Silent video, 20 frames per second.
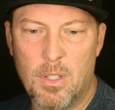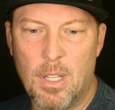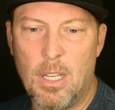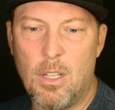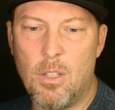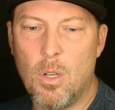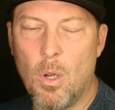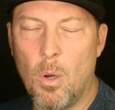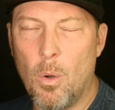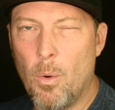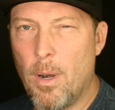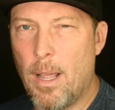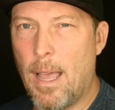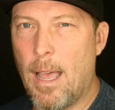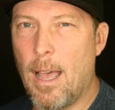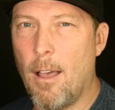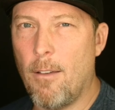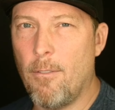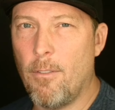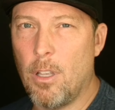they don't
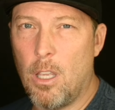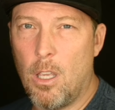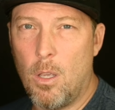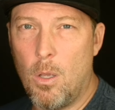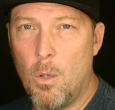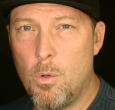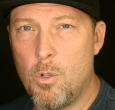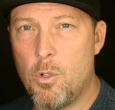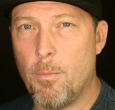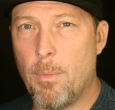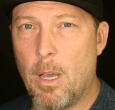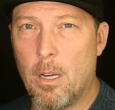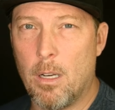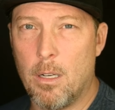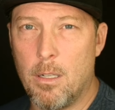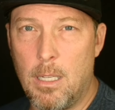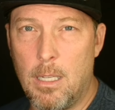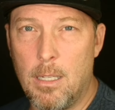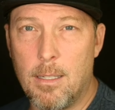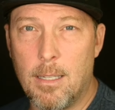have a huge amount
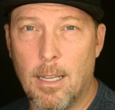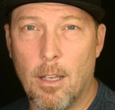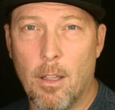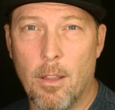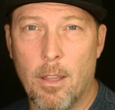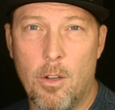of detail.